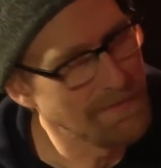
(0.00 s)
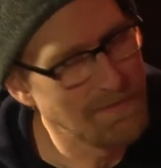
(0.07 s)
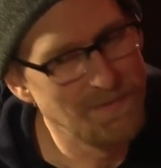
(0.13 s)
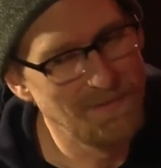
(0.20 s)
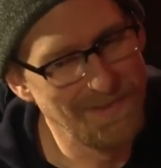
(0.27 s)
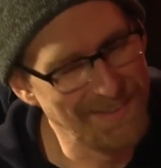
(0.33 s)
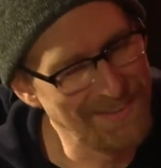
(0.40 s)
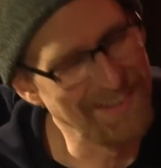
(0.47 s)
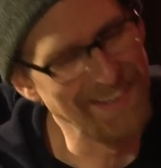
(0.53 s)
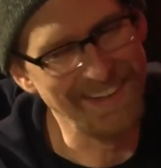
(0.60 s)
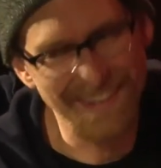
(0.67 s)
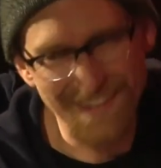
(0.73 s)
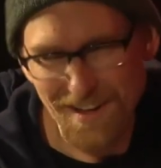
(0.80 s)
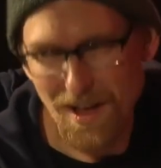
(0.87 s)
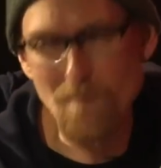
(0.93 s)

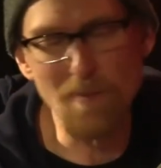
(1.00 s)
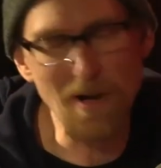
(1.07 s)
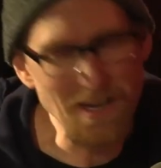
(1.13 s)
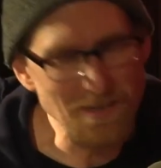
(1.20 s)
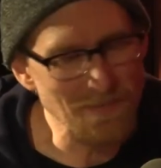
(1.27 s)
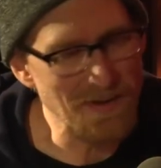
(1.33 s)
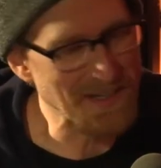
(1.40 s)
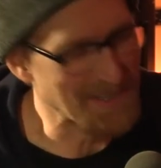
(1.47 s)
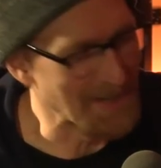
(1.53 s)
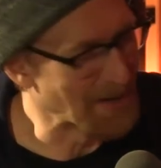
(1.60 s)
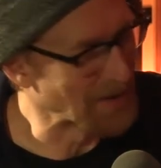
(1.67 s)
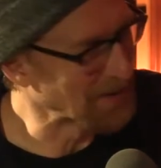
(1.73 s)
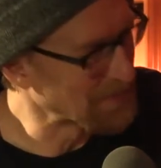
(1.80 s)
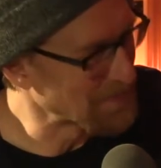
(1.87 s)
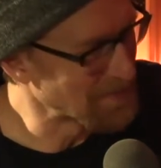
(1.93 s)
I'm biting my
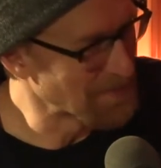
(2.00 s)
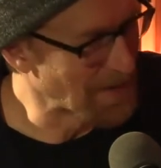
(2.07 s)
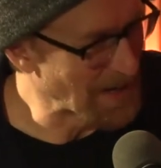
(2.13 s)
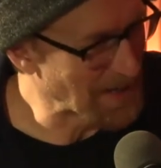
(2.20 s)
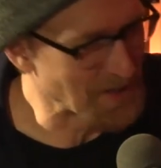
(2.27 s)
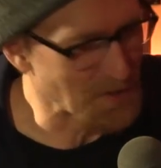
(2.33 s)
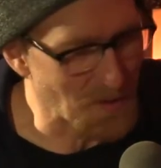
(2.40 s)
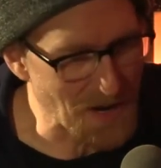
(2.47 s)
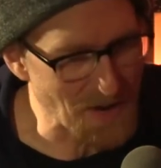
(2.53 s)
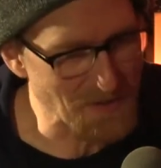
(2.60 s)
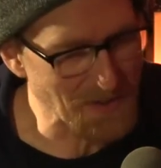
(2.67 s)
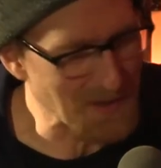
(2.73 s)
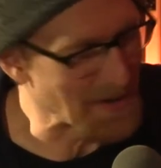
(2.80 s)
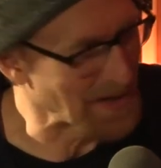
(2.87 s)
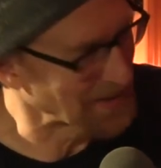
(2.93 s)
tongue, Mike, to what I
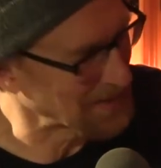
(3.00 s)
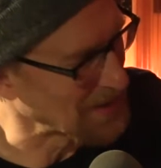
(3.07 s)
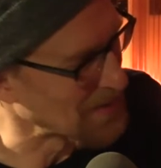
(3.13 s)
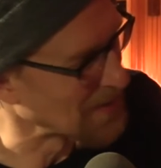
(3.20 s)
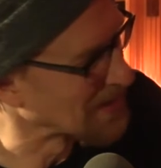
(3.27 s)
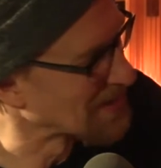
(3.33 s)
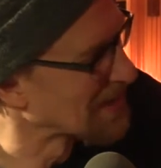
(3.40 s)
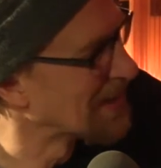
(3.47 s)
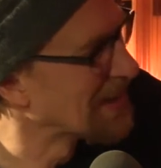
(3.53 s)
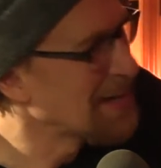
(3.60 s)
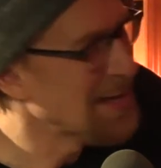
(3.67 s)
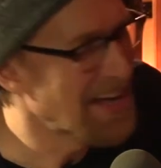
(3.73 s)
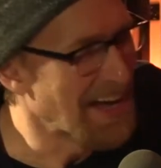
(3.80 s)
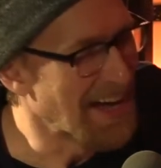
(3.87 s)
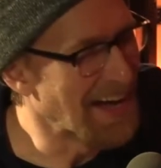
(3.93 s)
really want to say about
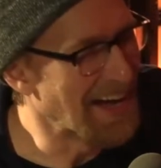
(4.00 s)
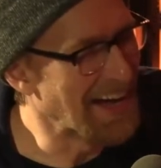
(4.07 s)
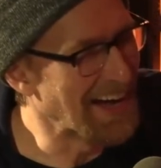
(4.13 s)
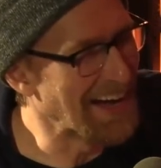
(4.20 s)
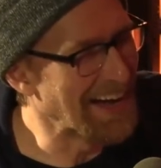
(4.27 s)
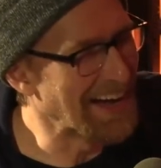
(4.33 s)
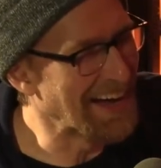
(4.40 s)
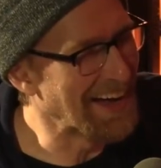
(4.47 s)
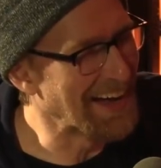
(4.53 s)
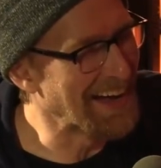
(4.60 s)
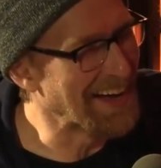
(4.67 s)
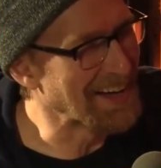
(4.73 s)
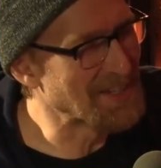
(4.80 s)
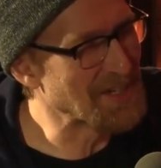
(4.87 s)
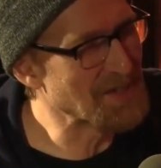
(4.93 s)

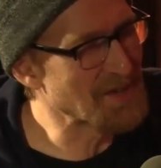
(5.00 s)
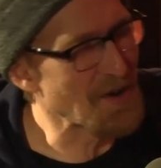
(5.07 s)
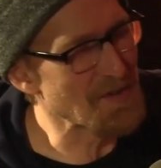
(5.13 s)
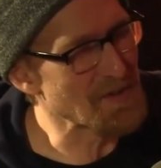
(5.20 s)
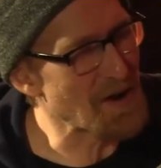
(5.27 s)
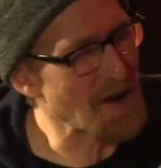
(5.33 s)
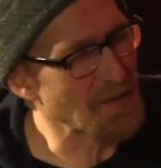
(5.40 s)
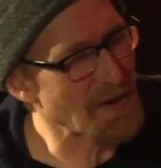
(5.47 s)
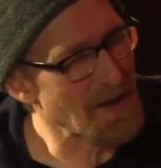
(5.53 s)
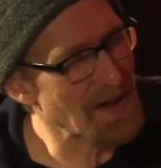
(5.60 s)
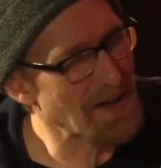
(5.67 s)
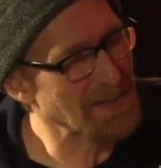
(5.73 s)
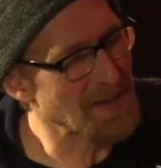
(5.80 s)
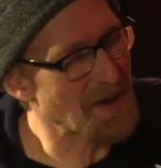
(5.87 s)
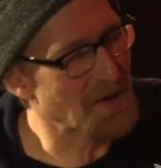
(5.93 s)
that. She drove the wrong
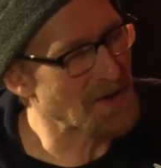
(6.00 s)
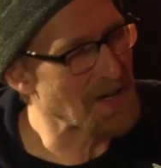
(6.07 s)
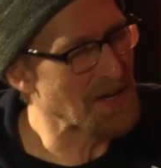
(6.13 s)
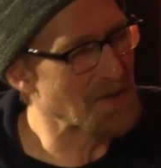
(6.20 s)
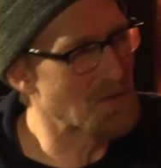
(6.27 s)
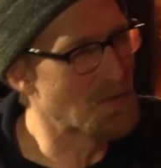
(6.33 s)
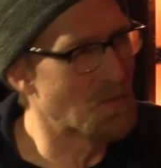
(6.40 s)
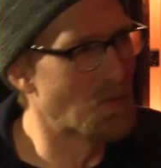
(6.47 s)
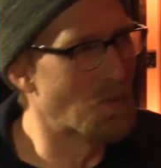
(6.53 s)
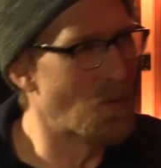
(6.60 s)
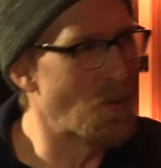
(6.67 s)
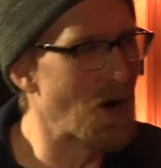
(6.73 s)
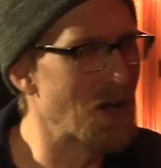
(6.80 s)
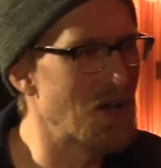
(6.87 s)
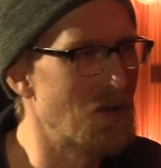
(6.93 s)
way down a
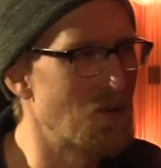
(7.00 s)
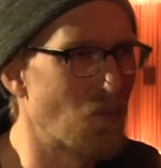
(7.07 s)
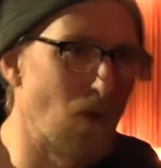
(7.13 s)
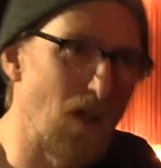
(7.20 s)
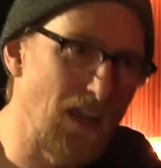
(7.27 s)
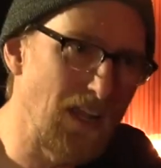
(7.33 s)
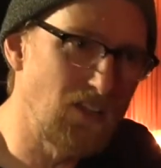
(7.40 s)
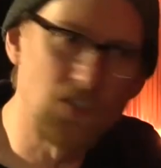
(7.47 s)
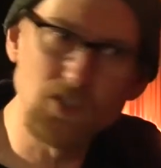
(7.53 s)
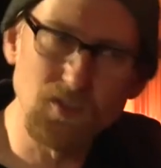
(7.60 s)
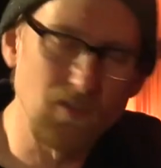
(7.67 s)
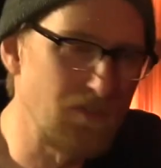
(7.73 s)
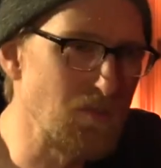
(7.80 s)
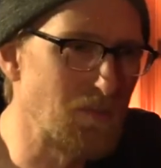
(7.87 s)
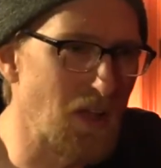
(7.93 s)
one-way just
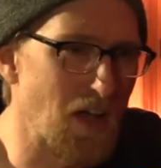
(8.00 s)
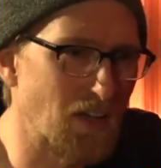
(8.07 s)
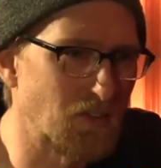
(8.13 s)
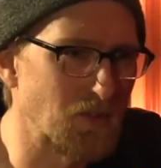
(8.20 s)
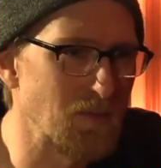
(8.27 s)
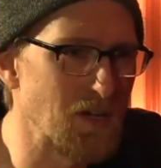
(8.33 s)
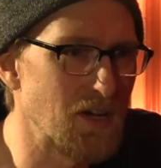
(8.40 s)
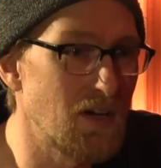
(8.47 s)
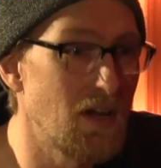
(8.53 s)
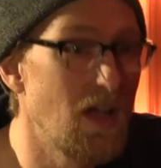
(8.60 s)
a few blocks from here.